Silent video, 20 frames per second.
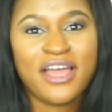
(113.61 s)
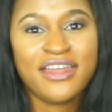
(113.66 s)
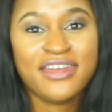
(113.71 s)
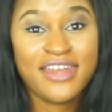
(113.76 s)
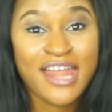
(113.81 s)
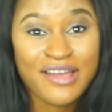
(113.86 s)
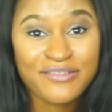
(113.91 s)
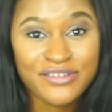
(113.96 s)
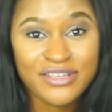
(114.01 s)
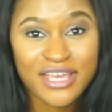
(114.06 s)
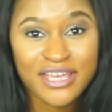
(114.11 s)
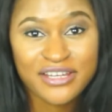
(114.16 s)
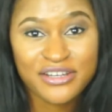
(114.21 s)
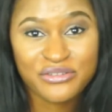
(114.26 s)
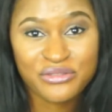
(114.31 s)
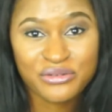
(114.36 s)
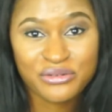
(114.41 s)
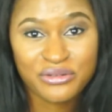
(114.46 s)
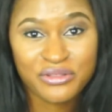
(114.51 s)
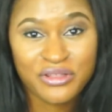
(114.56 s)
navigating
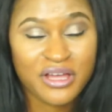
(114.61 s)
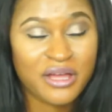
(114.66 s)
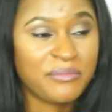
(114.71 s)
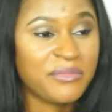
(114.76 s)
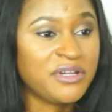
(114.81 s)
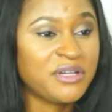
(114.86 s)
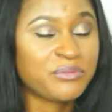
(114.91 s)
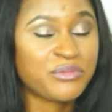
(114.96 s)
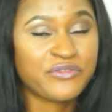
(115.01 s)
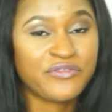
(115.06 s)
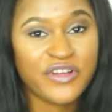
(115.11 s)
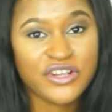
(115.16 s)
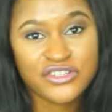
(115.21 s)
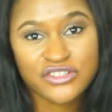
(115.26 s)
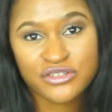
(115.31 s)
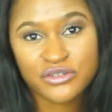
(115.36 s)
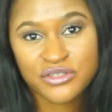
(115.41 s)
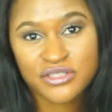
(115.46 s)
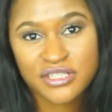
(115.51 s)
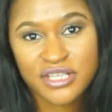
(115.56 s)
through them in a
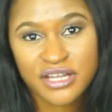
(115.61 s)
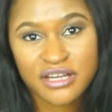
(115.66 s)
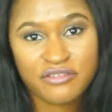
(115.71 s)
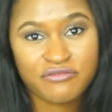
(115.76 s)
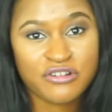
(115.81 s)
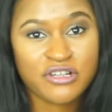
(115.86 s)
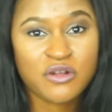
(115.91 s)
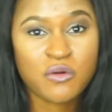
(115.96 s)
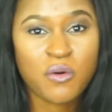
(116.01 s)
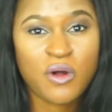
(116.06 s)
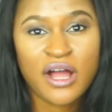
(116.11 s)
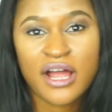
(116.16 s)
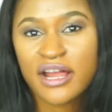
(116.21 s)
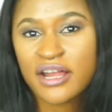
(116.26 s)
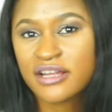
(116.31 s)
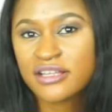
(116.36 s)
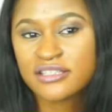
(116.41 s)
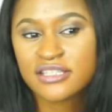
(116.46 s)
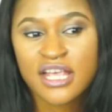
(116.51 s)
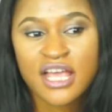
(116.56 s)
professional setting
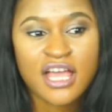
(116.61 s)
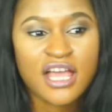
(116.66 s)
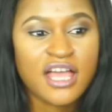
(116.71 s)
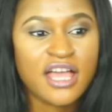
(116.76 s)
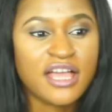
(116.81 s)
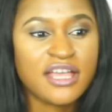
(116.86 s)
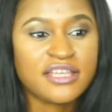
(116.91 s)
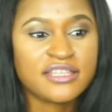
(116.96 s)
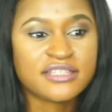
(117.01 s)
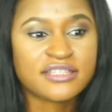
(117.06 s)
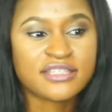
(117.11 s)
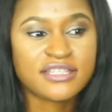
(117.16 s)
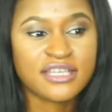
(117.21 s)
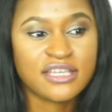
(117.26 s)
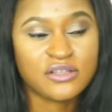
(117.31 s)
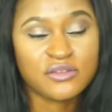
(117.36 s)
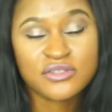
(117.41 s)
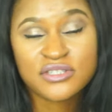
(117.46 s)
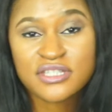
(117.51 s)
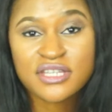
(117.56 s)
requires a
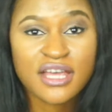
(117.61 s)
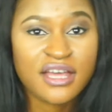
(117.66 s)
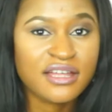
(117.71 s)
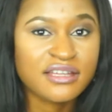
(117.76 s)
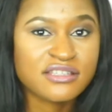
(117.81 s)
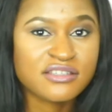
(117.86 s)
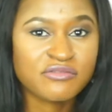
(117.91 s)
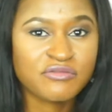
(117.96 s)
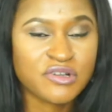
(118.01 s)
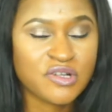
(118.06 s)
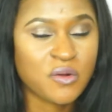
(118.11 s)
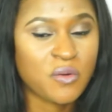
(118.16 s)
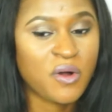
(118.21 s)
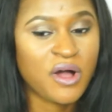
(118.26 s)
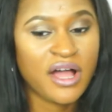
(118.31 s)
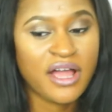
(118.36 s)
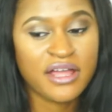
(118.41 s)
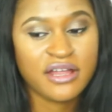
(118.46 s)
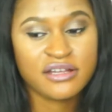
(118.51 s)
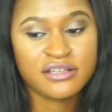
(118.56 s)
skill set,
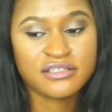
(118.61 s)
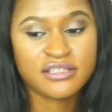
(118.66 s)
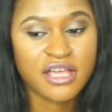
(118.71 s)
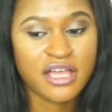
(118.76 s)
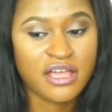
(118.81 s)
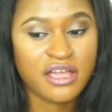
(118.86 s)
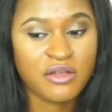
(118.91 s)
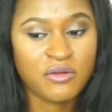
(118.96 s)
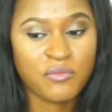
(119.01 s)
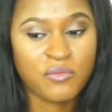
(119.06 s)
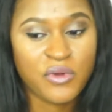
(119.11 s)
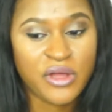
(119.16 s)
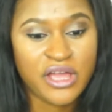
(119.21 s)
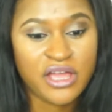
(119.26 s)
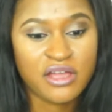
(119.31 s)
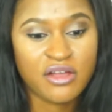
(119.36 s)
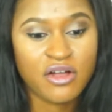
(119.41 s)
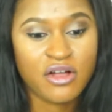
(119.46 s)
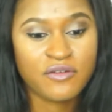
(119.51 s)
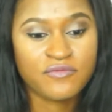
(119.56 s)
requires a
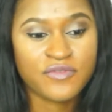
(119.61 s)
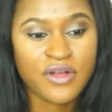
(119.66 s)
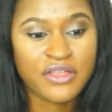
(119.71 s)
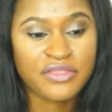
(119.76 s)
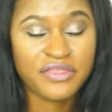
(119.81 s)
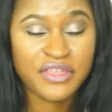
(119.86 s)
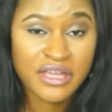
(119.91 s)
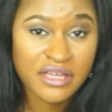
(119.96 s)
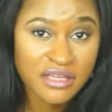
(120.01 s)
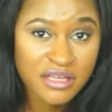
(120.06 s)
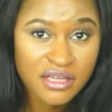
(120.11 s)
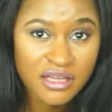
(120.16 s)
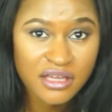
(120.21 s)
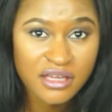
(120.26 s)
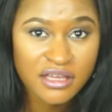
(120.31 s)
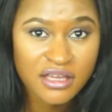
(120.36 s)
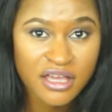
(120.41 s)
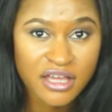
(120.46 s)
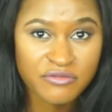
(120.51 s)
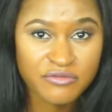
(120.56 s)
way of
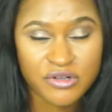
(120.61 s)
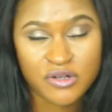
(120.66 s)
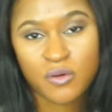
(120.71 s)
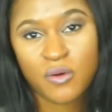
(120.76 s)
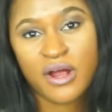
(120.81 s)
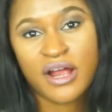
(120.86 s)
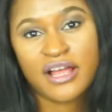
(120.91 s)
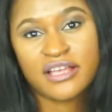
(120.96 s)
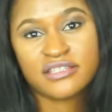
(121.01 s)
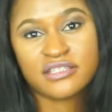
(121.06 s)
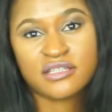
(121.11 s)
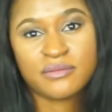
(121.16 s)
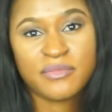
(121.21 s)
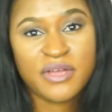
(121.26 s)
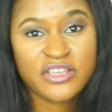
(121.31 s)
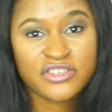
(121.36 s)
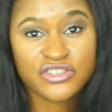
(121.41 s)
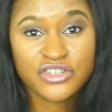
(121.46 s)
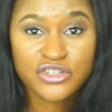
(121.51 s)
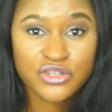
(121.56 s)
thinking, and requires some
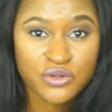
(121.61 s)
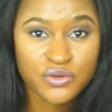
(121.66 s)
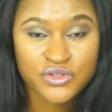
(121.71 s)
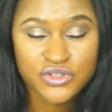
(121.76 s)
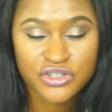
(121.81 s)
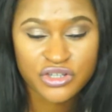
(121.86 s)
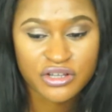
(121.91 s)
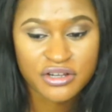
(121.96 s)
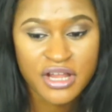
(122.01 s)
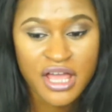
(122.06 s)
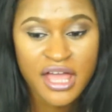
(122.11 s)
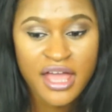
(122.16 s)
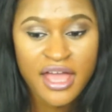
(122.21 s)
execution